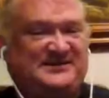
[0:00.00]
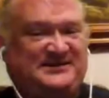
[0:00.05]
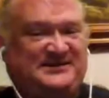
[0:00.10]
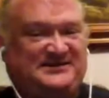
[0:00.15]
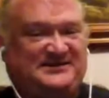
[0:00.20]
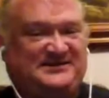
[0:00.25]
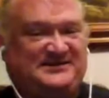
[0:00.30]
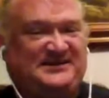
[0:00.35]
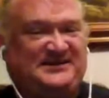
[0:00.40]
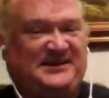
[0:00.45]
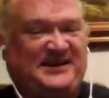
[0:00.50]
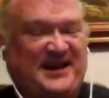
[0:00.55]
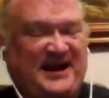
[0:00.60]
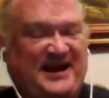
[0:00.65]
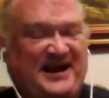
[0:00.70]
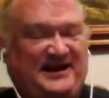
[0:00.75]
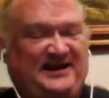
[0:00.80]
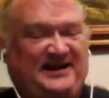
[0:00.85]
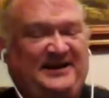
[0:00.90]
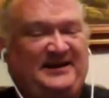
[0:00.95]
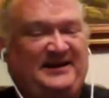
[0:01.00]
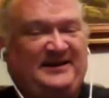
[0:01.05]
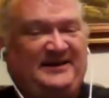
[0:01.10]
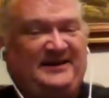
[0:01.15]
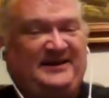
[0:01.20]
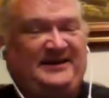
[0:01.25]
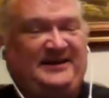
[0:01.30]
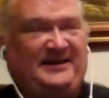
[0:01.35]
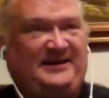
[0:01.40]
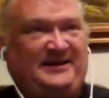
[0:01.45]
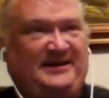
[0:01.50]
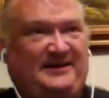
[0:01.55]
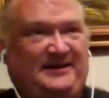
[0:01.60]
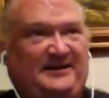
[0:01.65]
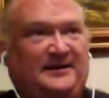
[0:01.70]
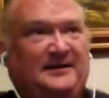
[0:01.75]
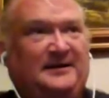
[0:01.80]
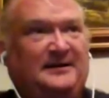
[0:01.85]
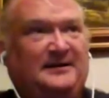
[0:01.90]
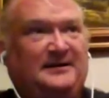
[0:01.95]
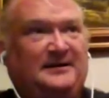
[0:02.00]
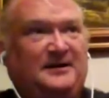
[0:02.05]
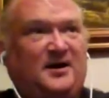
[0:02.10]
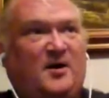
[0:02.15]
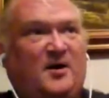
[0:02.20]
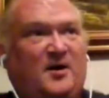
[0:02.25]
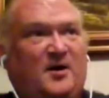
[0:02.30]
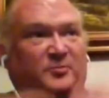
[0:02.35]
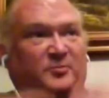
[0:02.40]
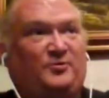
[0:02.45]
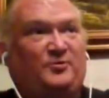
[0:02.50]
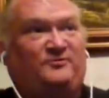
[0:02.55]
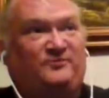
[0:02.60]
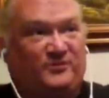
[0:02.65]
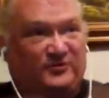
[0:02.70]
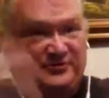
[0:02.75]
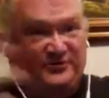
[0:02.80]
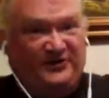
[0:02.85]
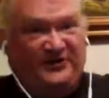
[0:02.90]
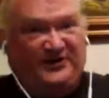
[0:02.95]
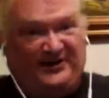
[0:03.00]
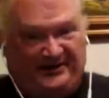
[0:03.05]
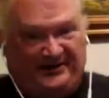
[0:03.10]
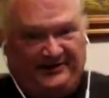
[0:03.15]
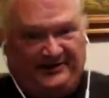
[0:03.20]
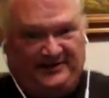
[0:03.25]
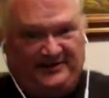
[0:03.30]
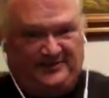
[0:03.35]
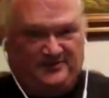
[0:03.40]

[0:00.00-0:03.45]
is getting the approval done.